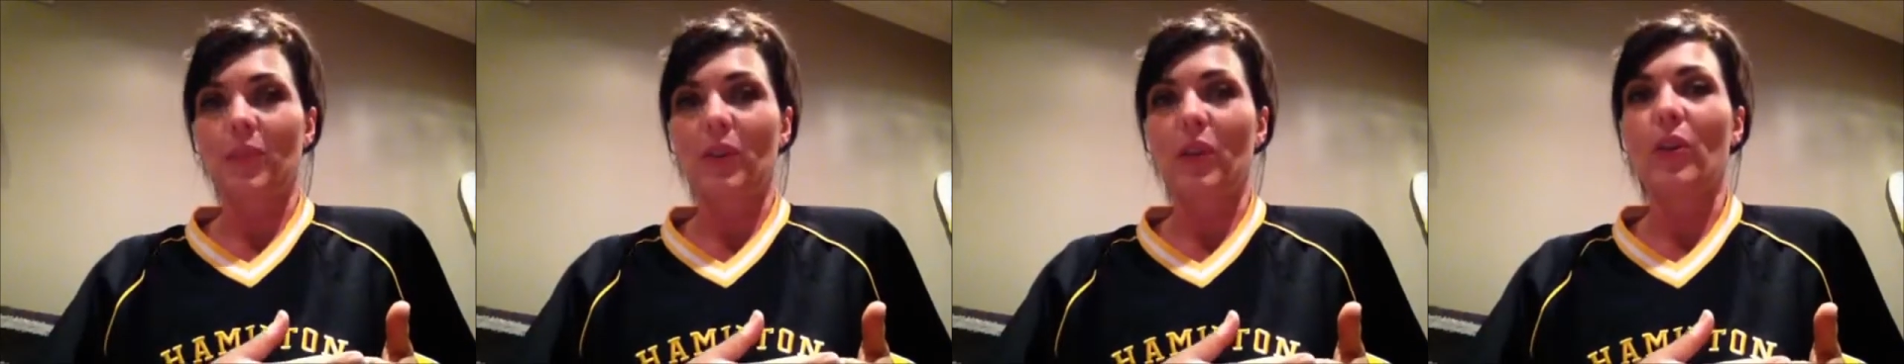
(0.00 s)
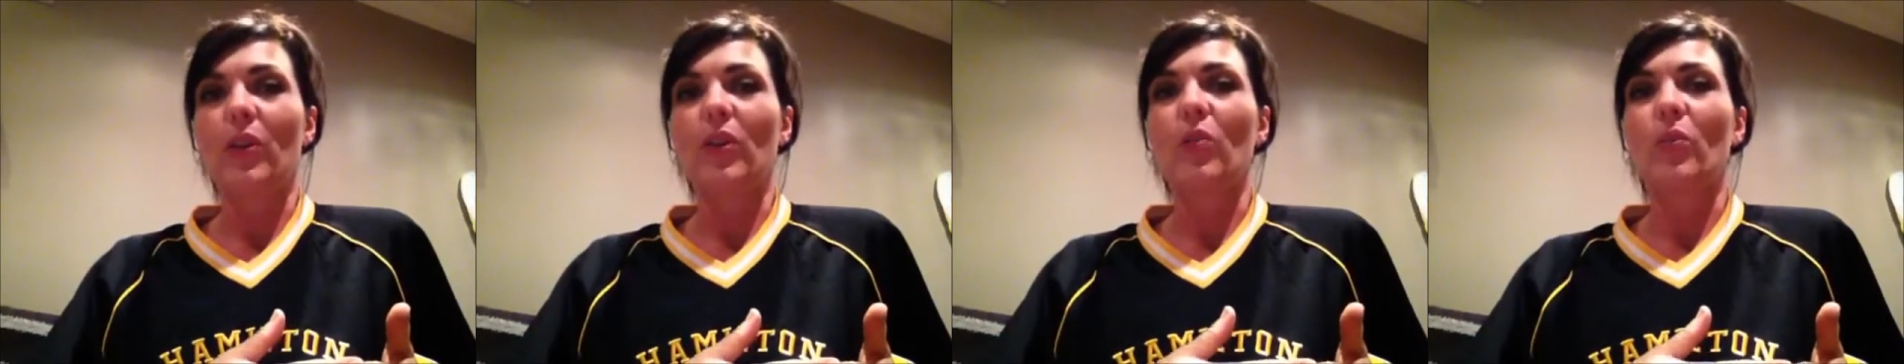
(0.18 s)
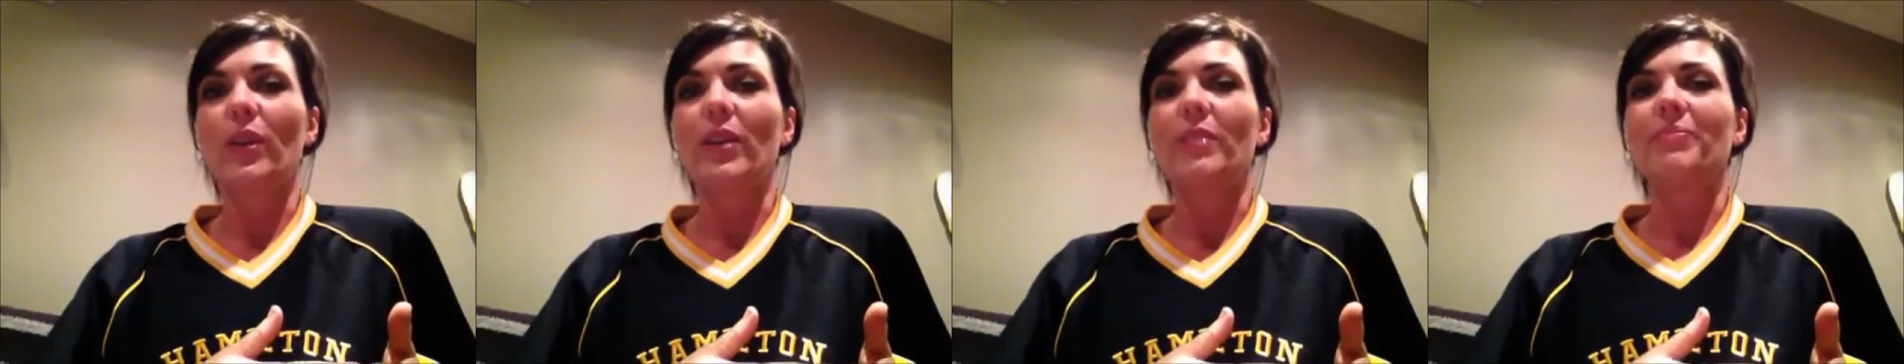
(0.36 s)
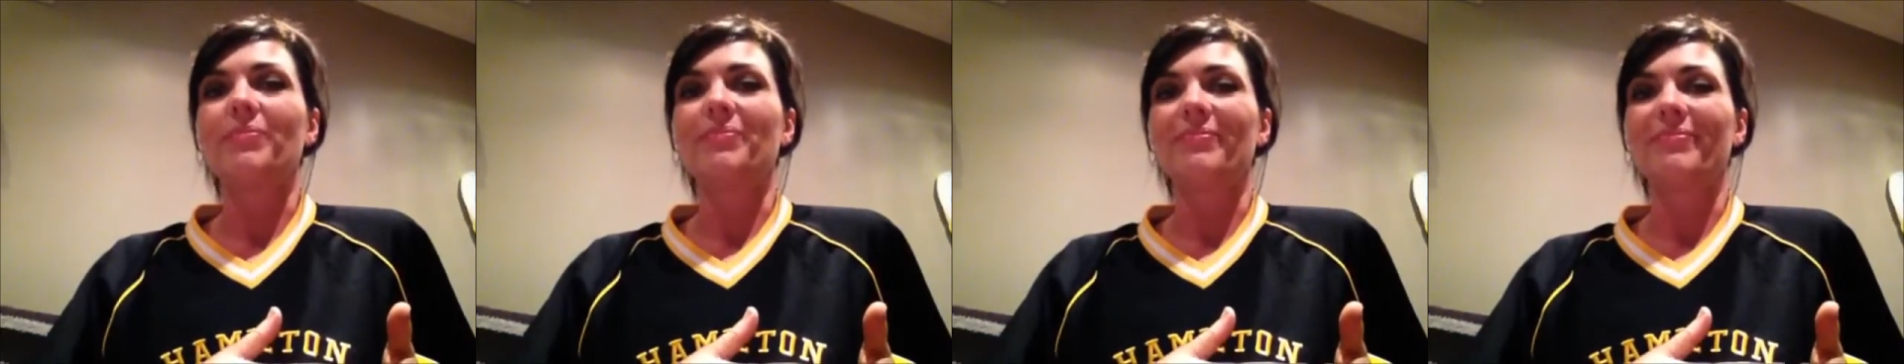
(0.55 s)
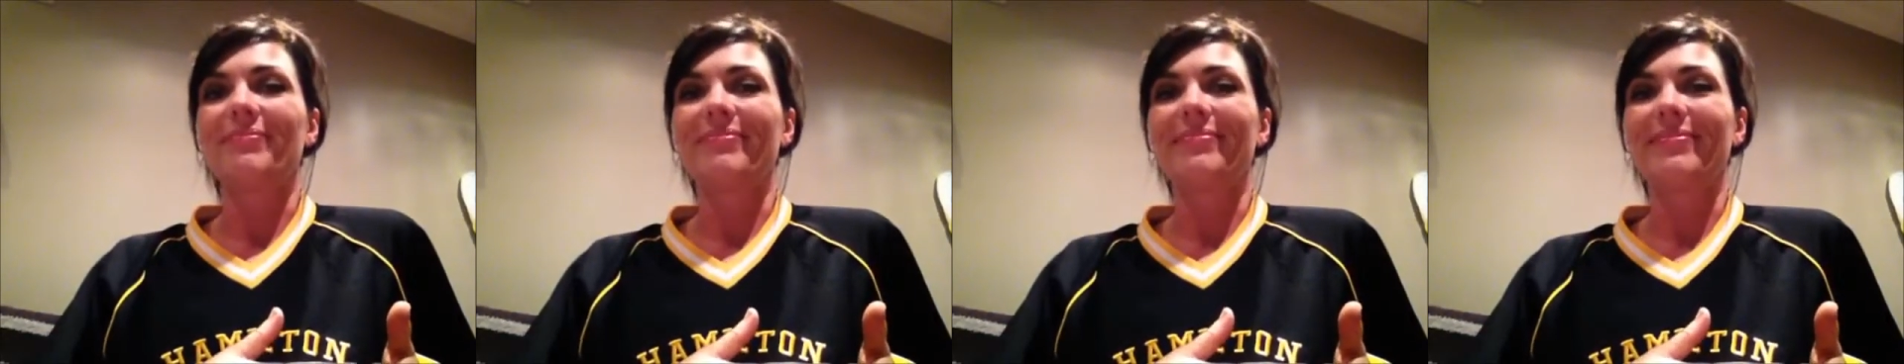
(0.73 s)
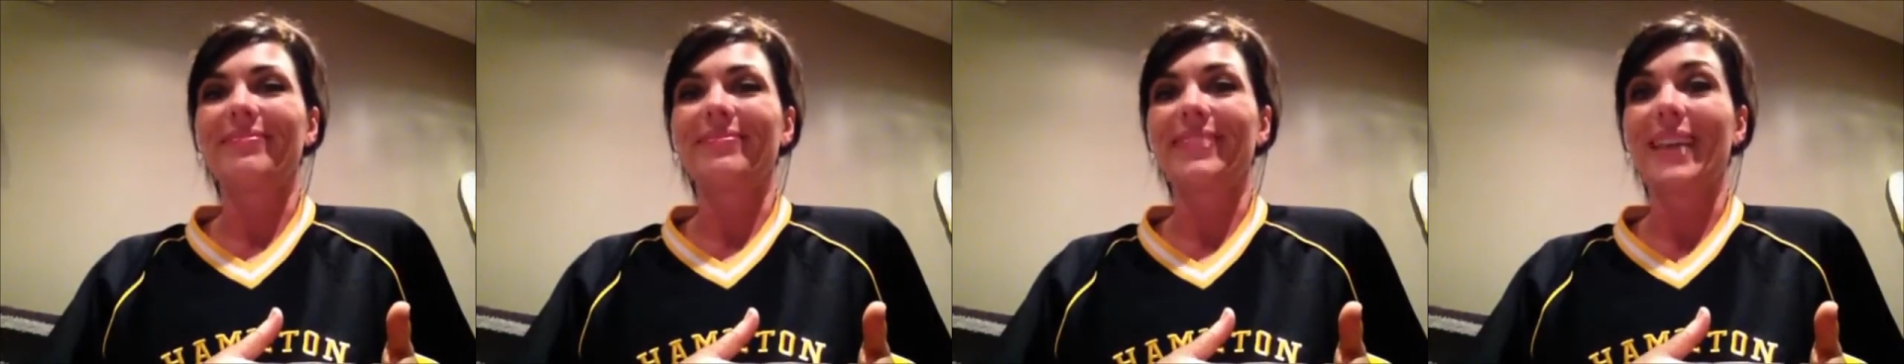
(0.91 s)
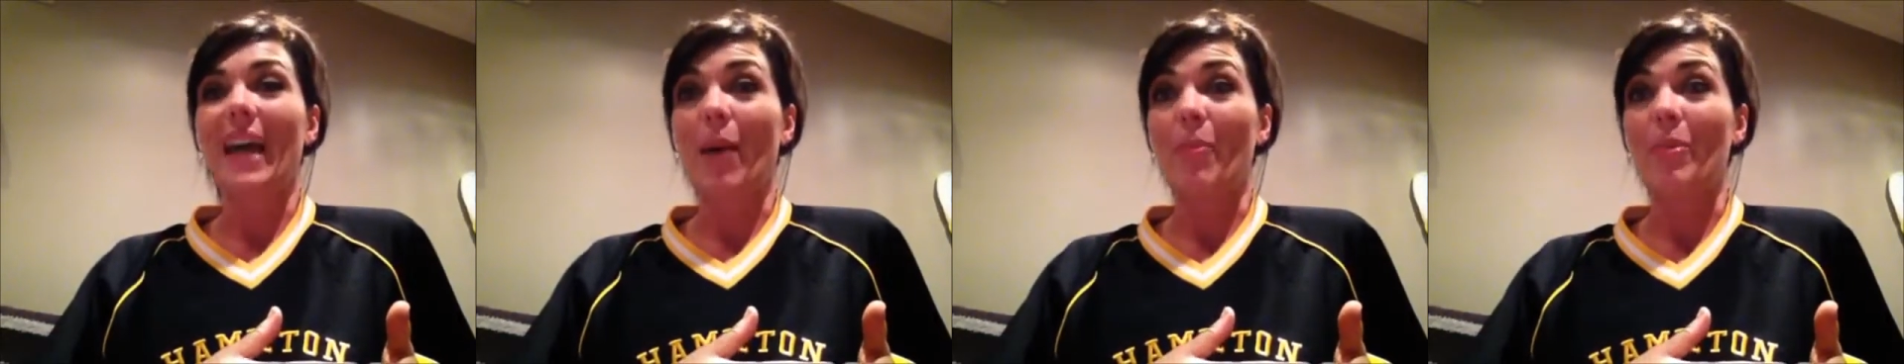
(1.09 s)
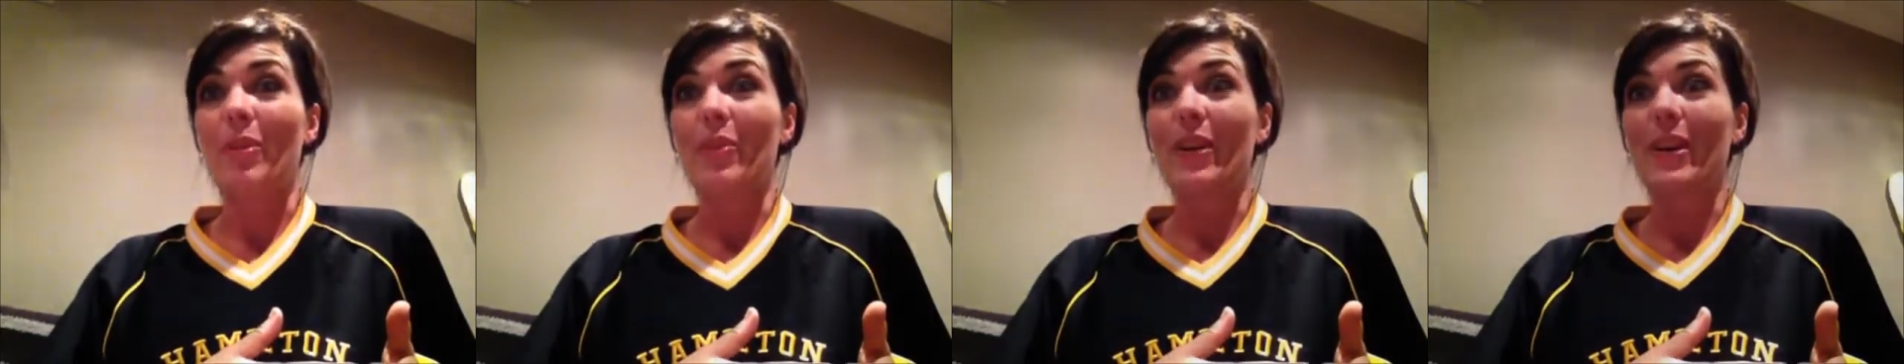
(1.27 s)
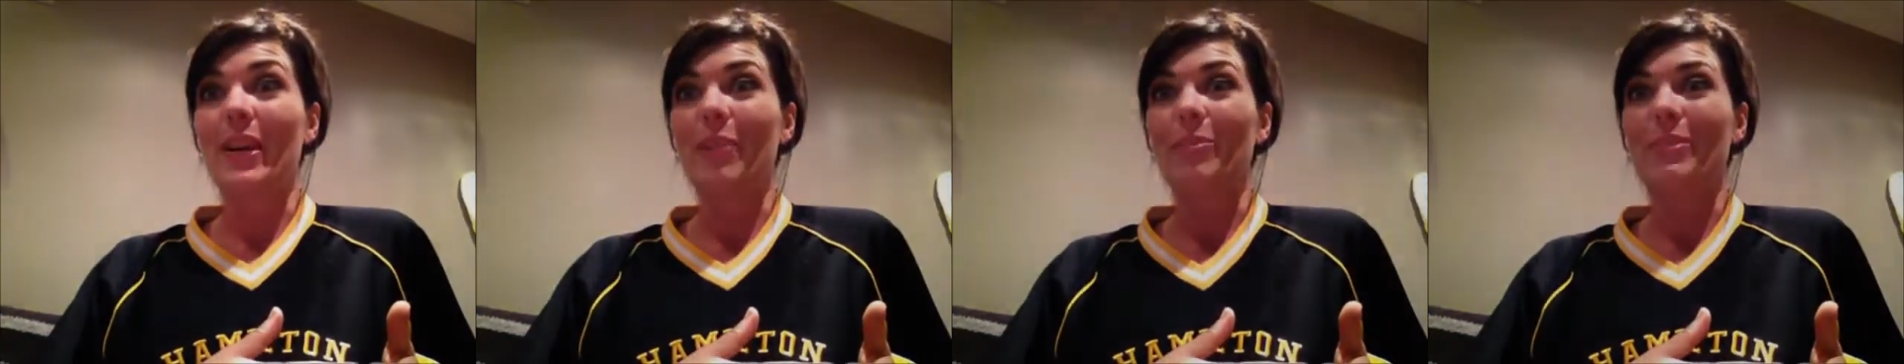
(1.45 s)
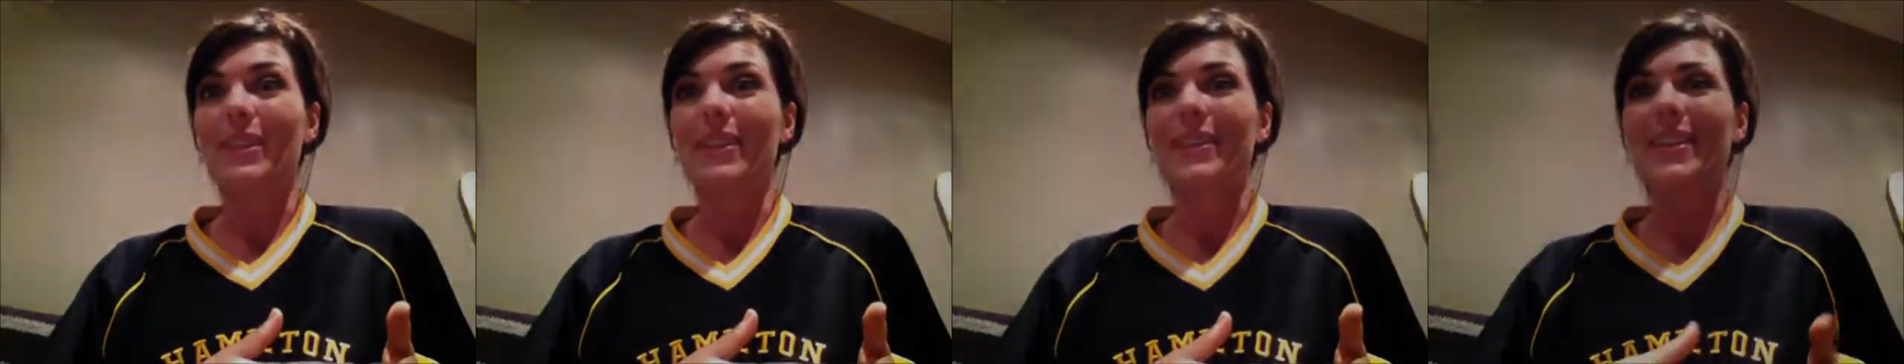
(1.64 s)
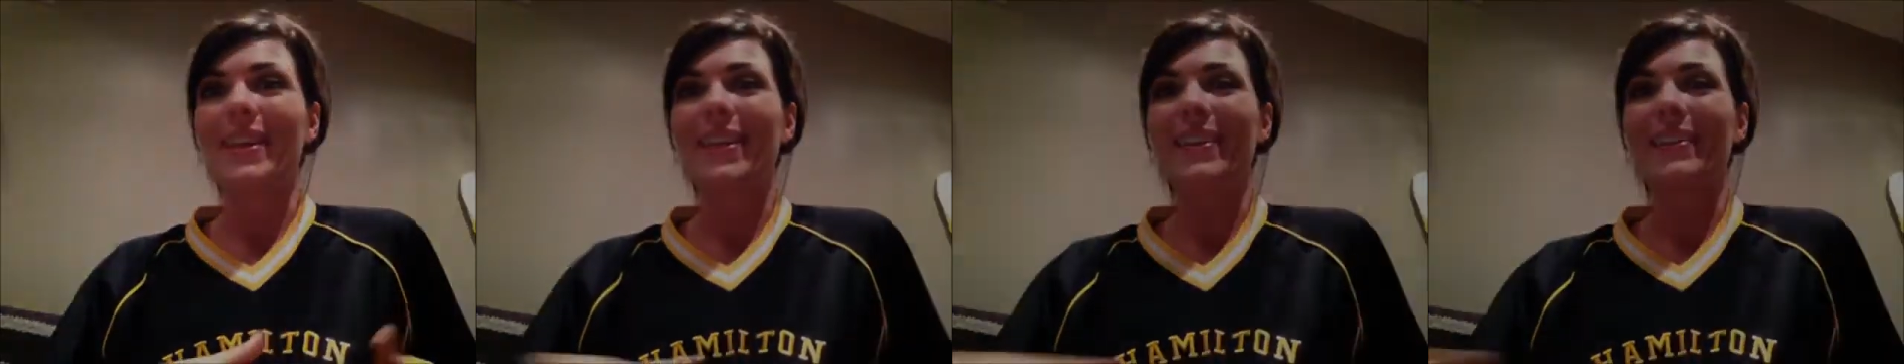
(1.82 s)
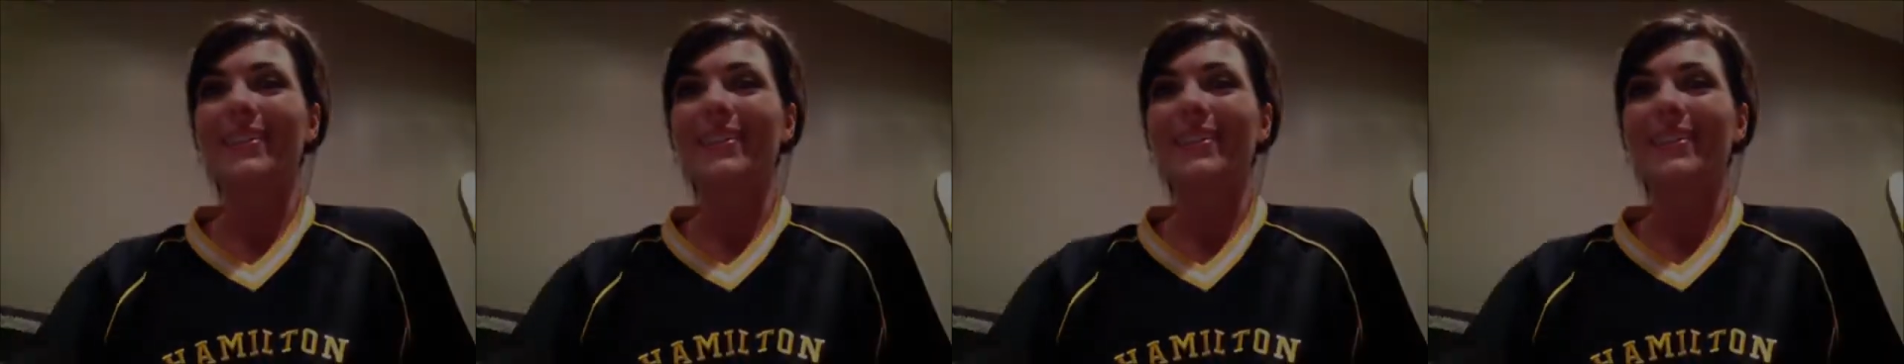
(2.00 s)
they're going to win. Happy Grey Cup Sunday.